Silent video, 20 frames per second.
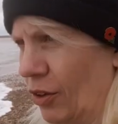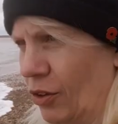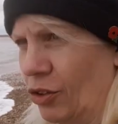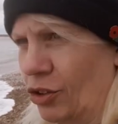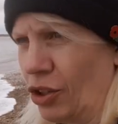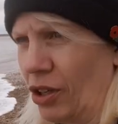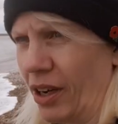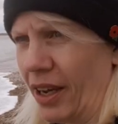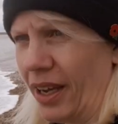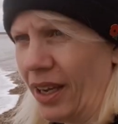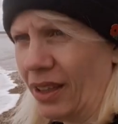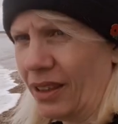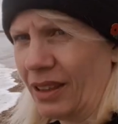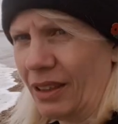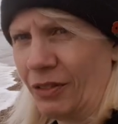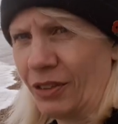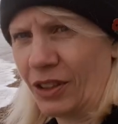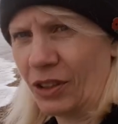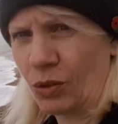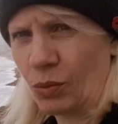You try it,
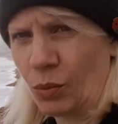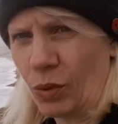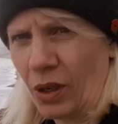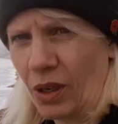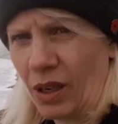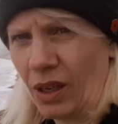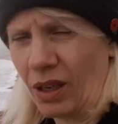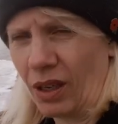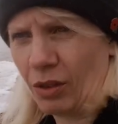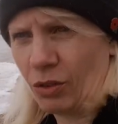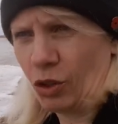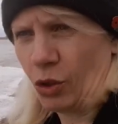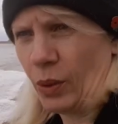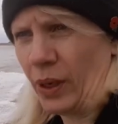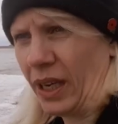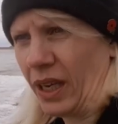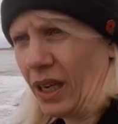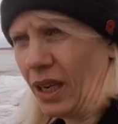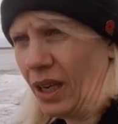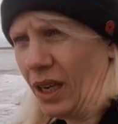if it doesn't work, you
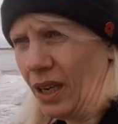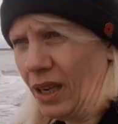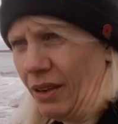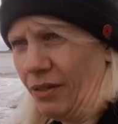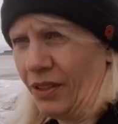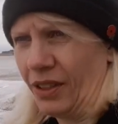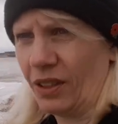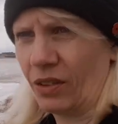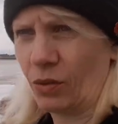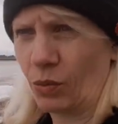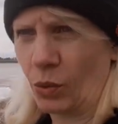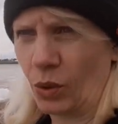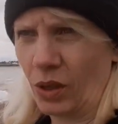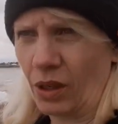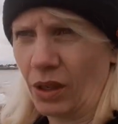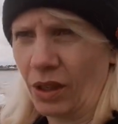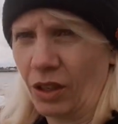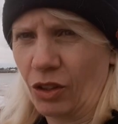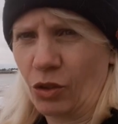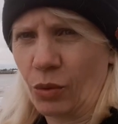tweak it. If it doesn't
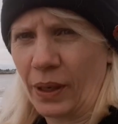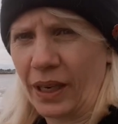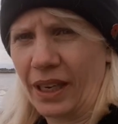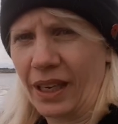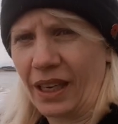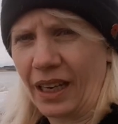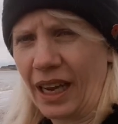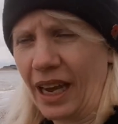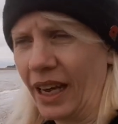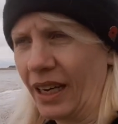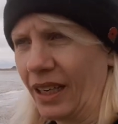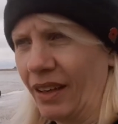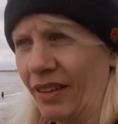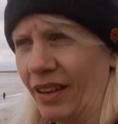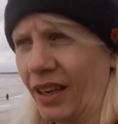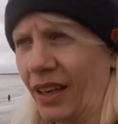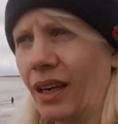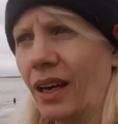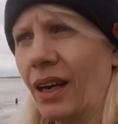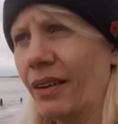work, you tweak it again, and
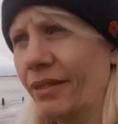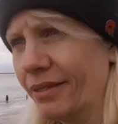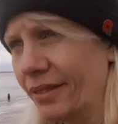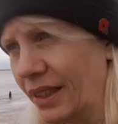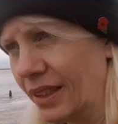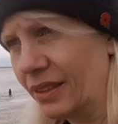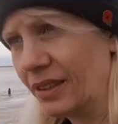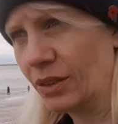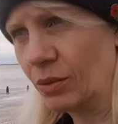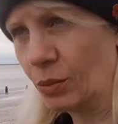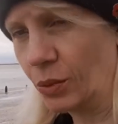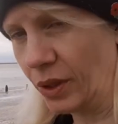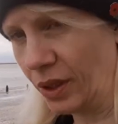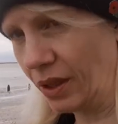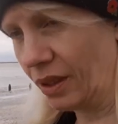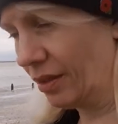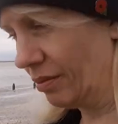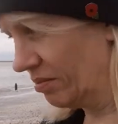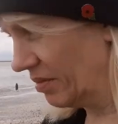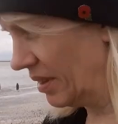then you go, that doesn't work,